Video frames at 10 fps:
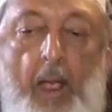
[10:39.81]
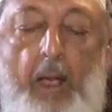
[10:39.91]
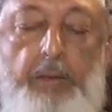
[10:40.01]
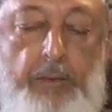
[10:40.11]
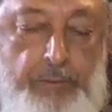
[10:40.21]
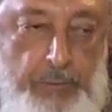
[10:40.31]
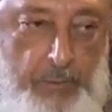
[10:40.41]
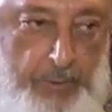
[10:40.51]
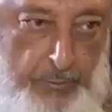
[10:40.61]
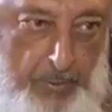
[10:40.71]
and the
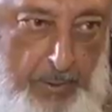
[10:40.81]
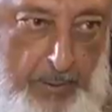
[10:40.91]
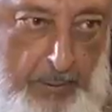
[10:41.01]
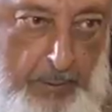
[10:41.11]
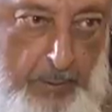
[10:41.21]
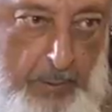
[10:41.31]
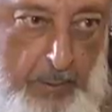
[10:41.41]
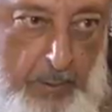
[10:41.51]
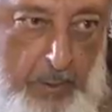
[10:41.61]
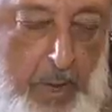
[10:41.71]
Jewish world
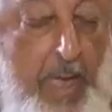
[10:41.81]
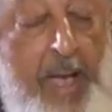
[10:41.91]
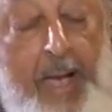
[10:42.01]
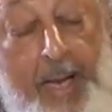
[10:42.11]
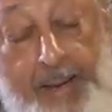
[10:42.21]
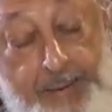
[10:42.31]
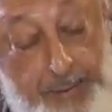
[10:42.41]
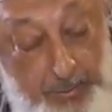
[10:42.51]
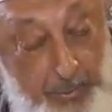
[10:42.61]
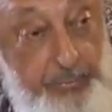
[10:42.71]
and
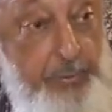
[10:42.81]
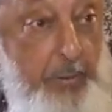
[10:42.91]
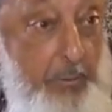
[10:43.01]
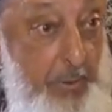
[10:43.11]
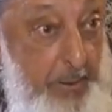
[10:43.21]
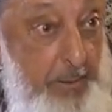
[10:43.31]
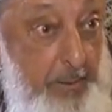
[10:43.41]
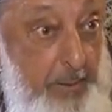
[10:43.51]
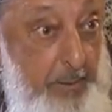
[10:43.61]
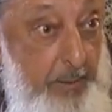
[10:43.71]
the Muslim world
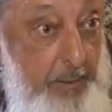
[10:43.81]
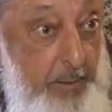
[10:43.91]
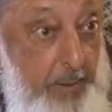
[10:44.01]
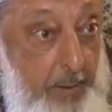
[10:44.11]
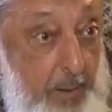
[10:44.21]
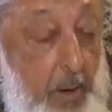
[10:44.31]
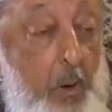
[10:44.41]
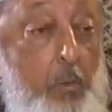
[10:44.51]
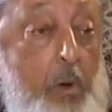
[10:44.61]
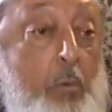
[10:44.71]

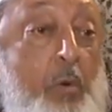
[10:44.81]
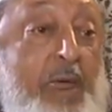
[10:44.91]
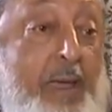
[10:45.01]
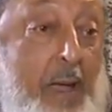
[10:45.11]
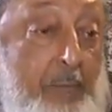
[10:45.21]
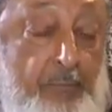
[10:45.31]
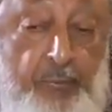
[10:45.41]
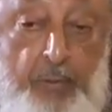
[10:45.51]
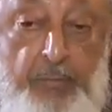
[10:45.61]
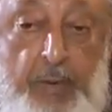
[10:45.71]
will wake up
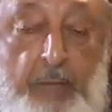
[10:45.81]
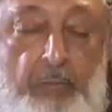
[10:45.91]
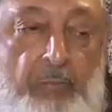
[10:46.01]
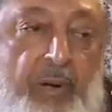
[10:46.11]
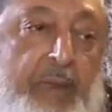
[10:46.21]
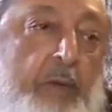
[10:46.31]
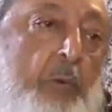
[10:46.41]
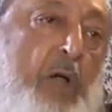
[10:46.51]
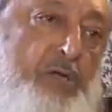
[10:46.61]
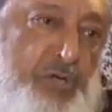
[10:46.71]
from their
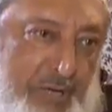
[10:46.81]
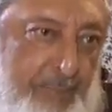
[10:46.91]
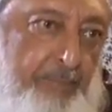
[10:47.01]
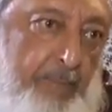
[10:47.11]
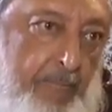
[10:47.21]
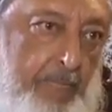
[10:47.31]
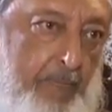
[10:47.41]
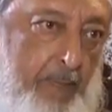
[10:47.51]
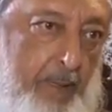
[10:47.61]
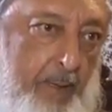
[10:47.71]
brainwashing
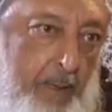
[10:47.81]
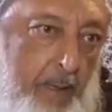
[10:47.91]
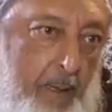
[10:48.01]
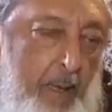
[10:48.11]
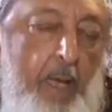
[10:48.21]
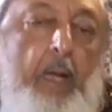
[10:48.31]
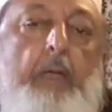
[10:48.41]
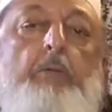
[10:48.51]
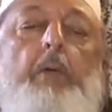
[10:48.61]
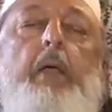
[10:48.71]

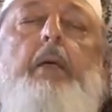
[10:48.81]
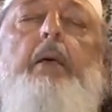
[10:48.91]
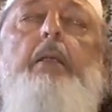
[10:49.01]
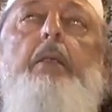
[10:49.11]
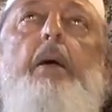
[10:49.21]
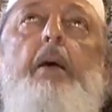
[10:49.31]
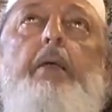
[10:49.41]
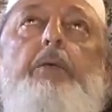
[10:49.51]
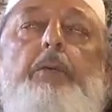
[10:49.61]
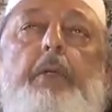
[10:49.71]
and
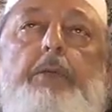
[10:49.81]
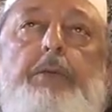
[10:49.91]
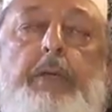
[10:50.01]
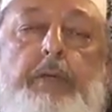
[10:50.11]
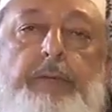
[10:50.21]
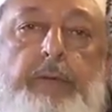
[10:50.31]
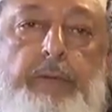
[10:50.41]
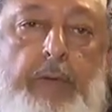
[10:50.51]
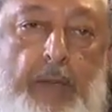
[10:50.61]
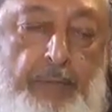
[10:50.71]
recognize when
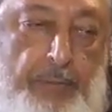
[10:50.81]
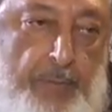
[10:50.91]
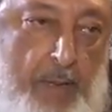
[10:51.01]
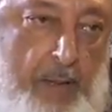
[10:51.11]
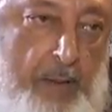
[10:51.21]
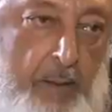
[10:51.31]
Jesus comes back,